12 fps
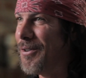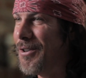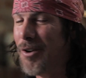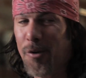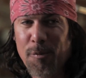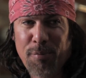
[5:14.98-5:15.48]
and, you
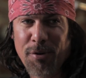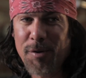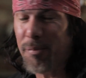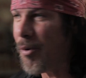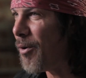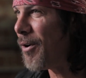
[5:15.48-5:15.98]
know, and pretty
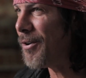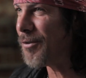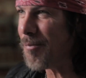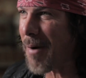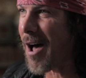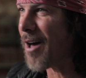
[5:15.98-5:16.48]
boys
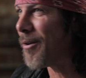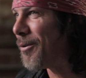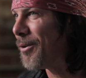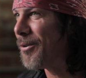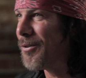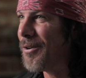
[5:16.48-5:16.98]
and
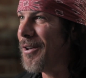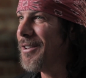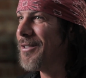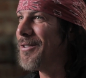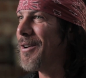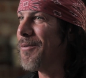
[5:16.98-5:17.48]
models and all
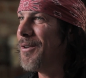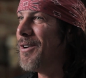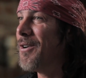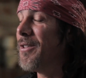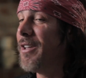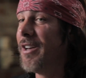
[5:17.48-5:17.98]
this stuff, you
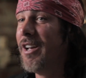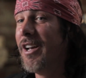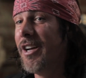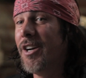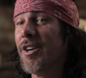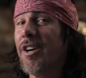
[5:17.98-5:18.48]
know, and
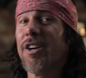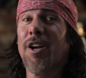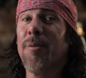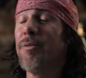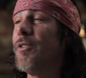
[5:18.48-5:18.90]
then here comes